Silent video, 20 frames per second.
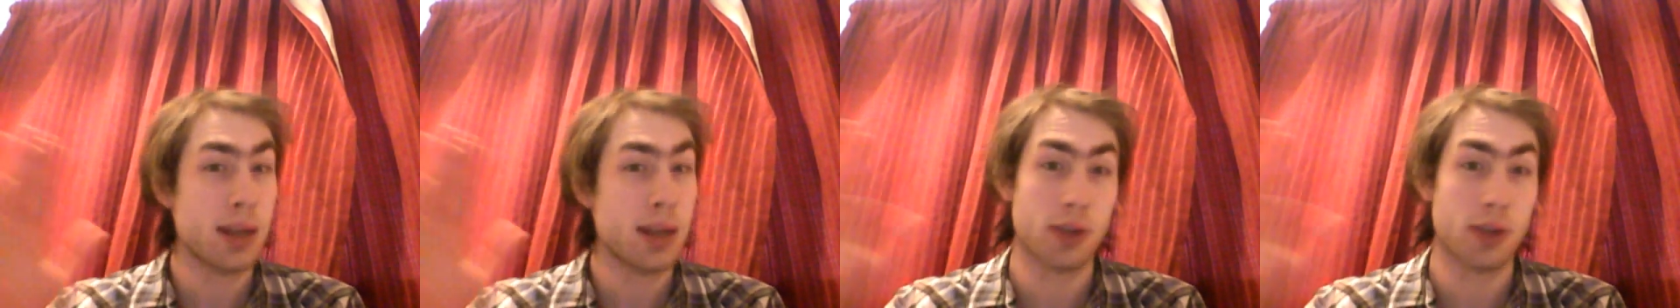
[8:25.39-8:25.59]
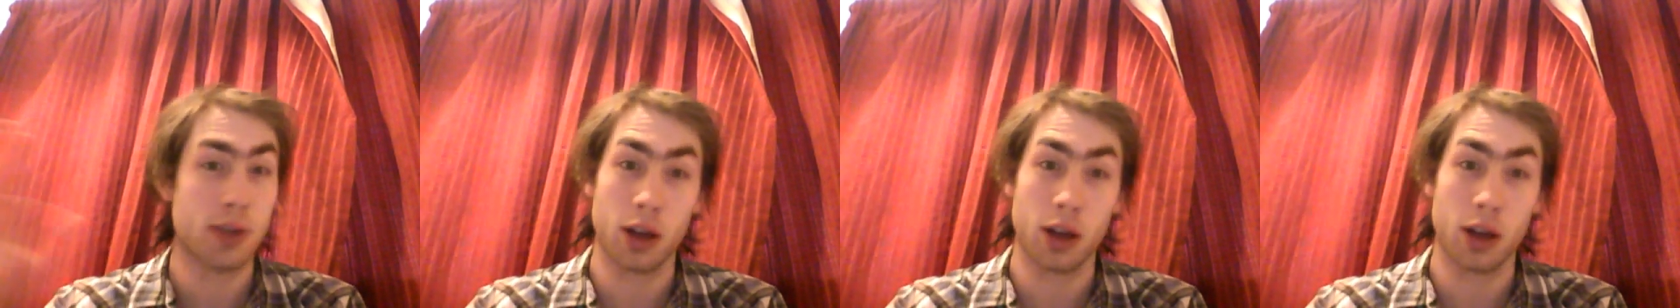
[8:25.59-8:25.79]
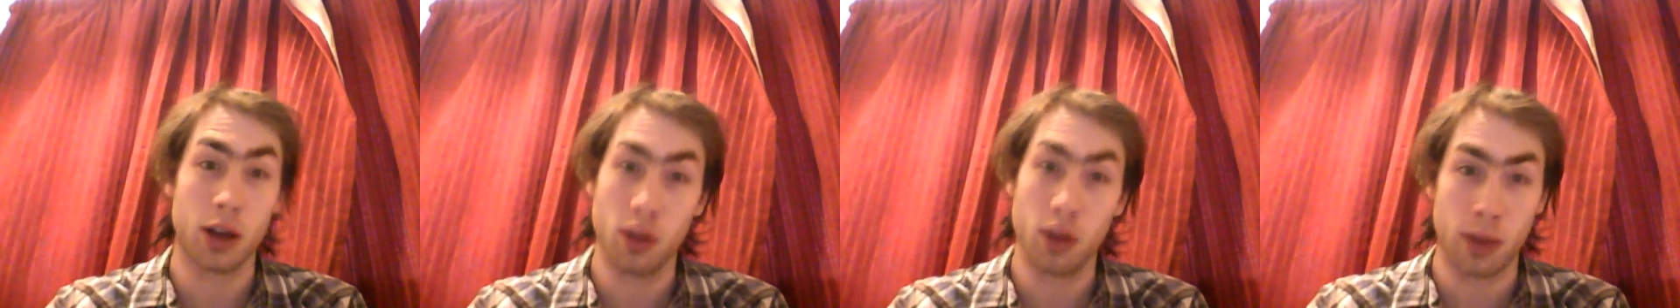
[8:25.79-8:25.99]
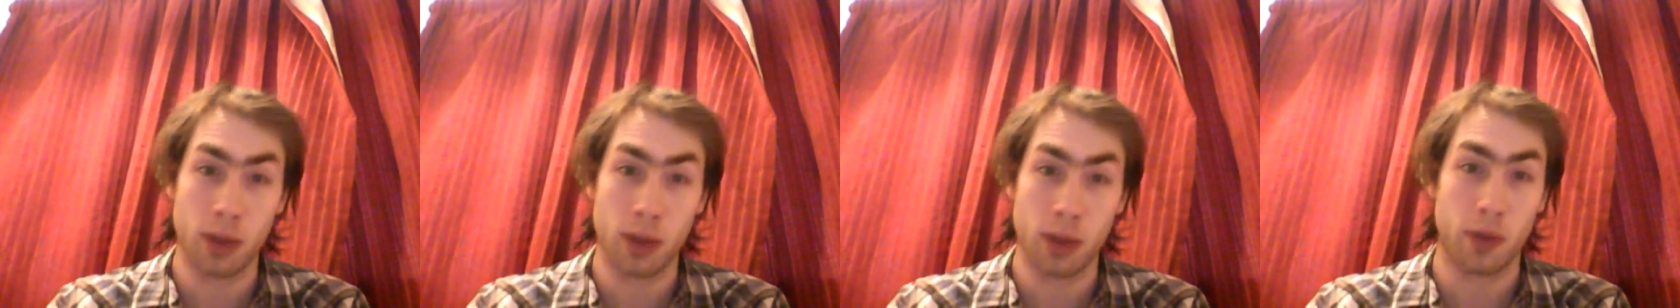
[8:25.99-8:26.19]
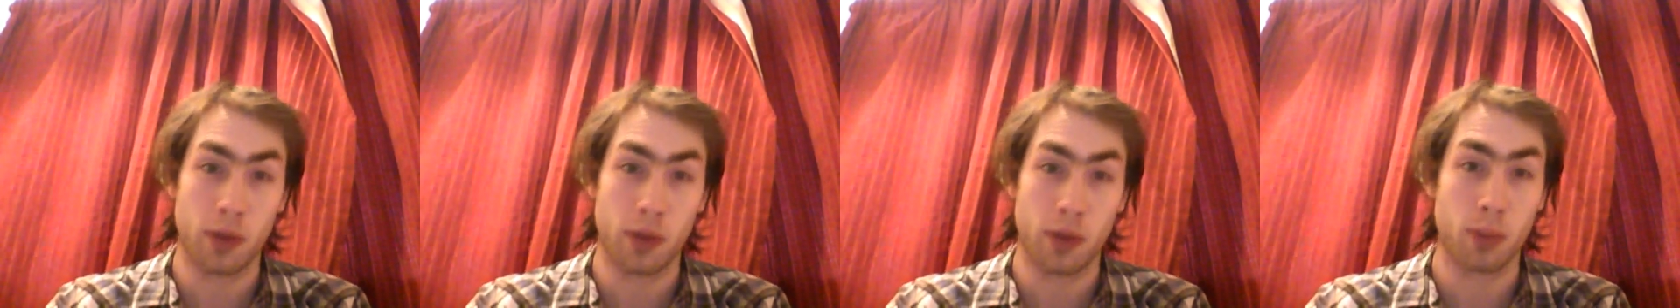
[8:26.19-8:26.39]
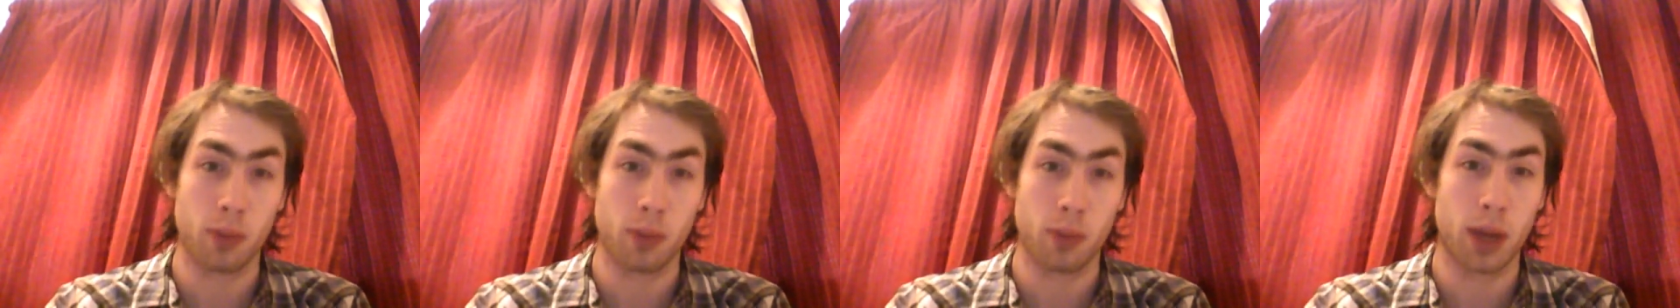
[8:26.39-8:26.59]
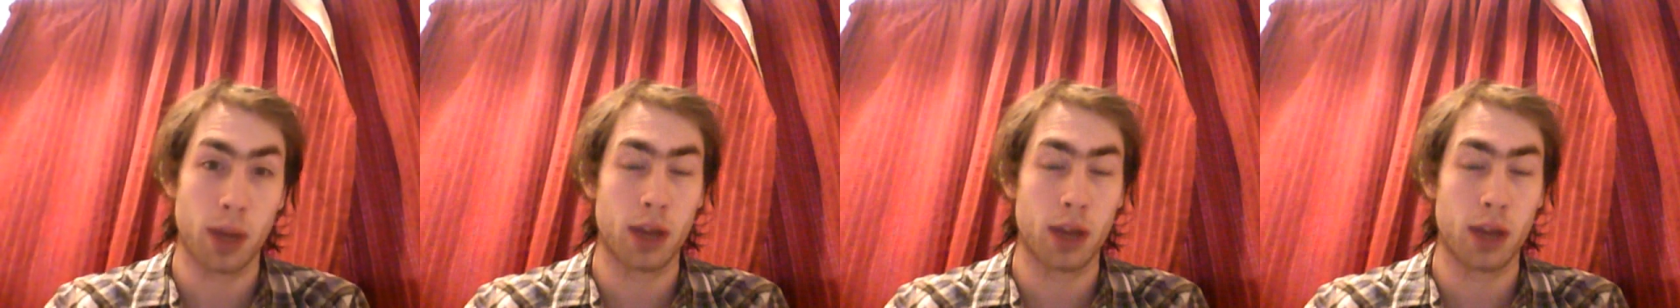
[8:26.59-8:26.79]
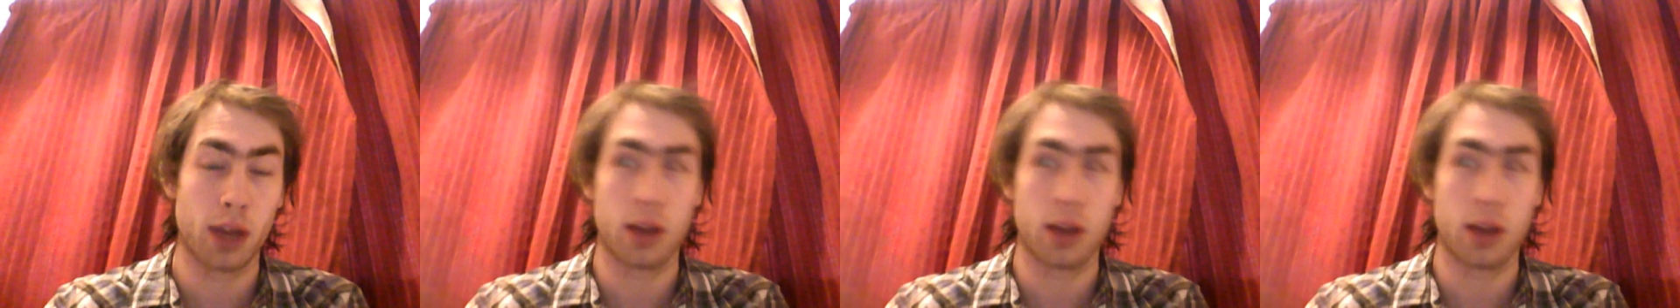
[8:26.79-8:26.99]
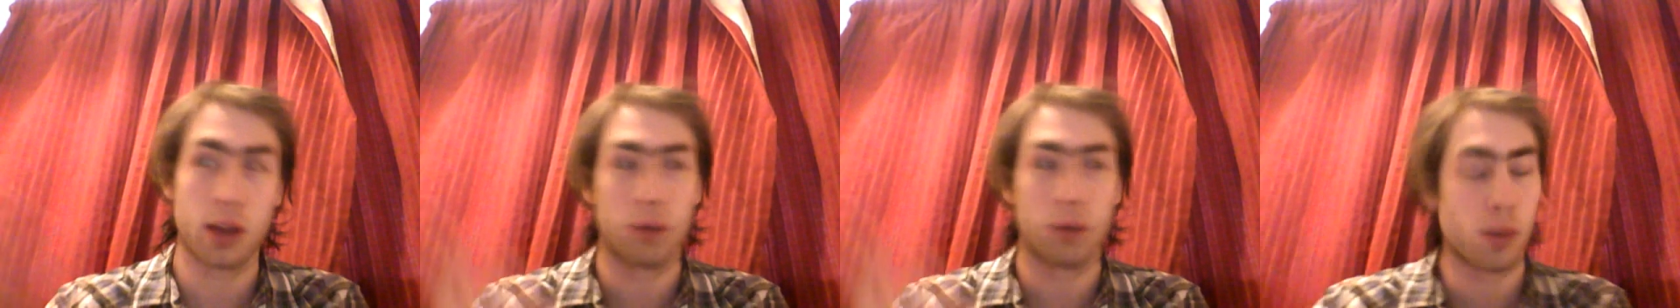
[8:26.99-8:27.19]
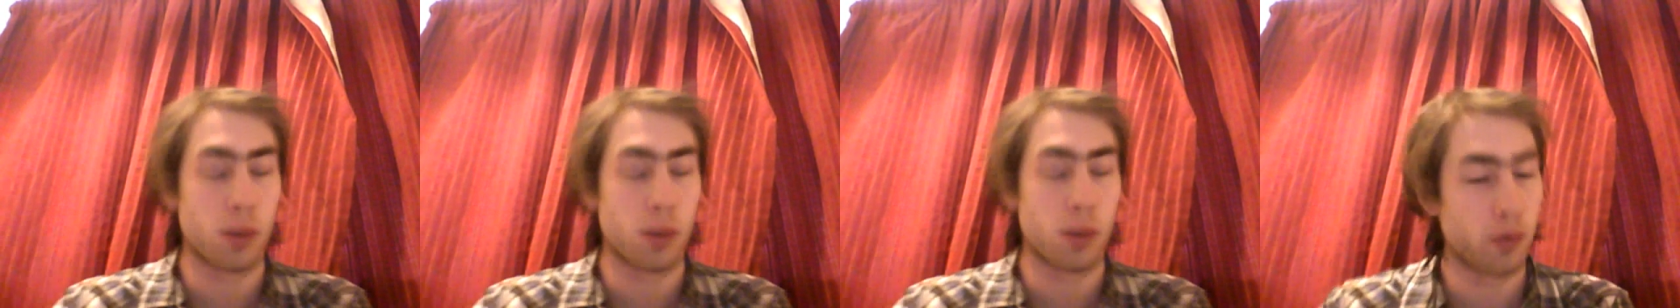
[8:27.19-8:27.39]
started combat with them by setting
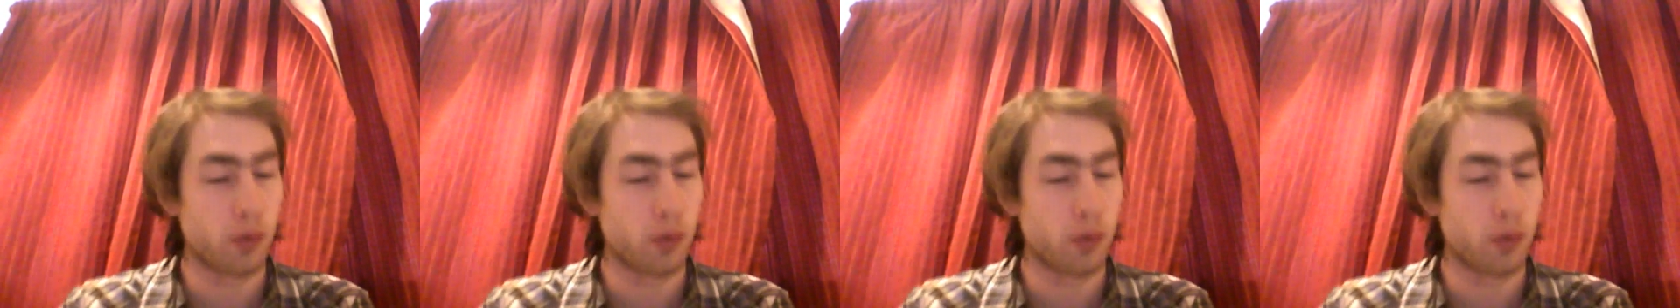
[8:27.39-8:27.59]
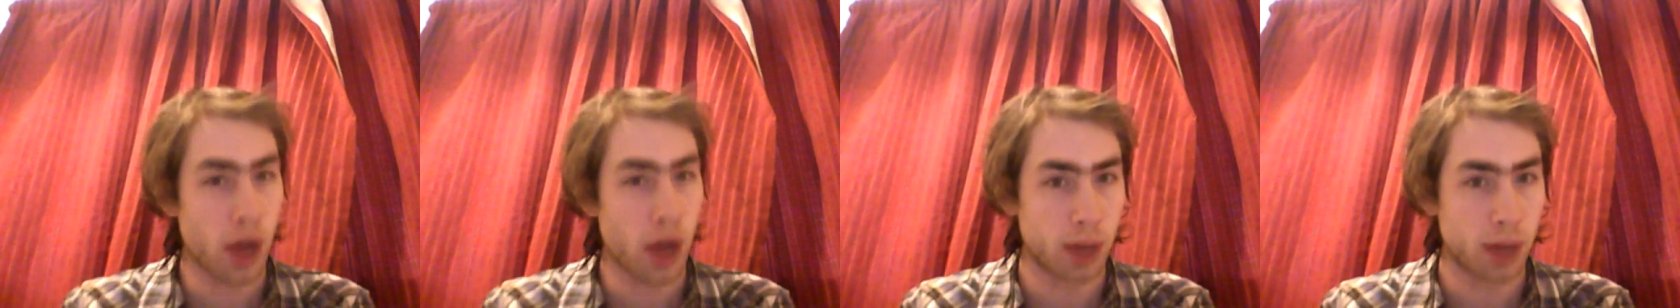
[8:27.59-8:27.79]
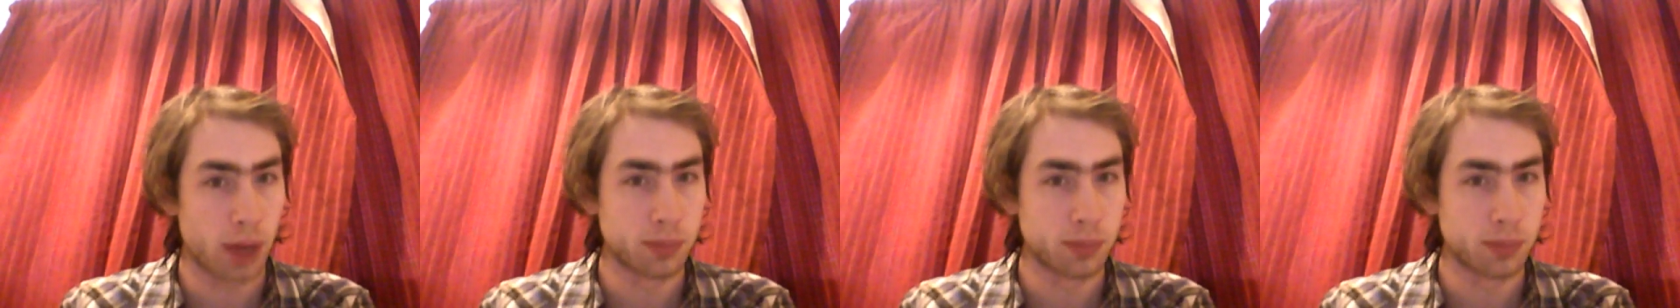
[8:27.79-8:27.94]
one of them on fire.